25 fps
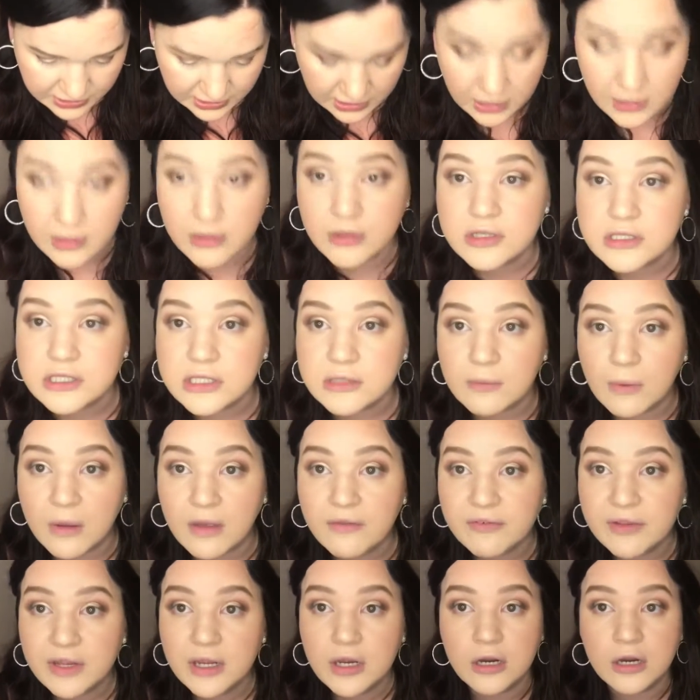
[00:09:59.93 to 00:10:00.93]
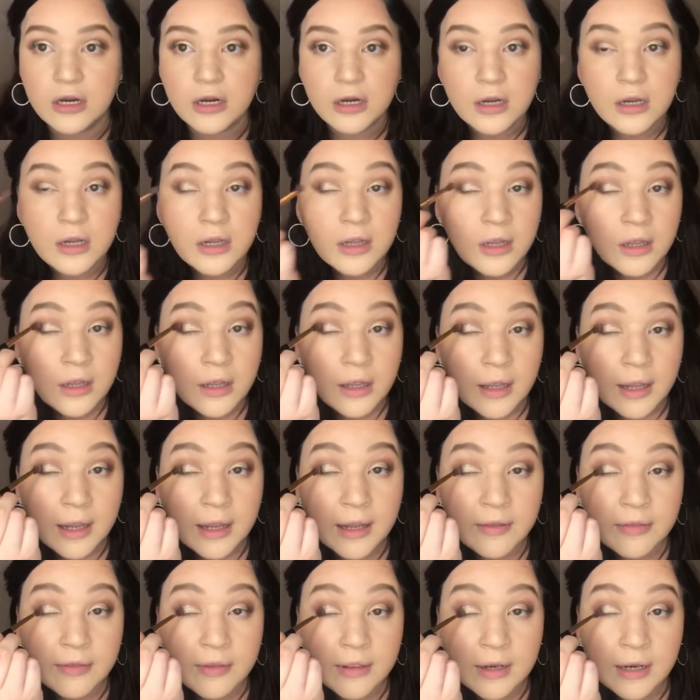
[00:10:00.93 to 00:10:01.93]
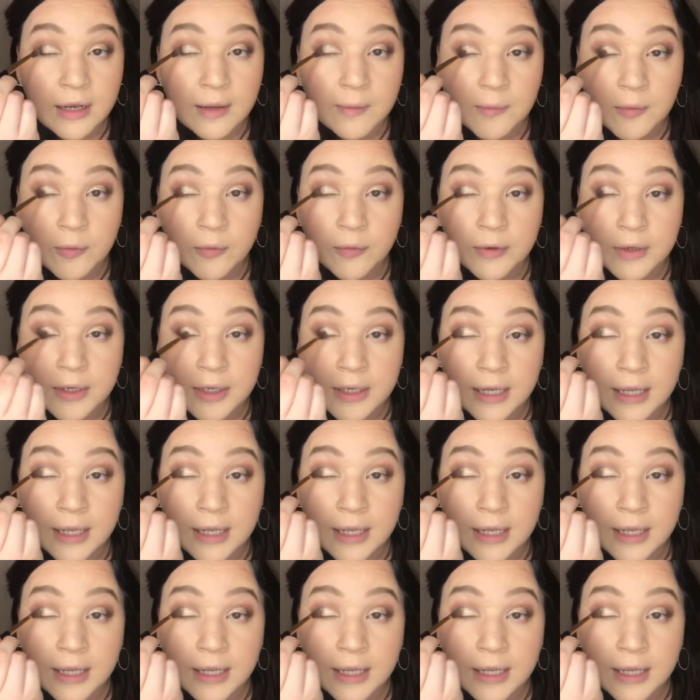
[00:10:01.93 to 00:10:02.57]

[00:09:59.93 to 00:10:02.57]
going to use my finger. And then I'm going to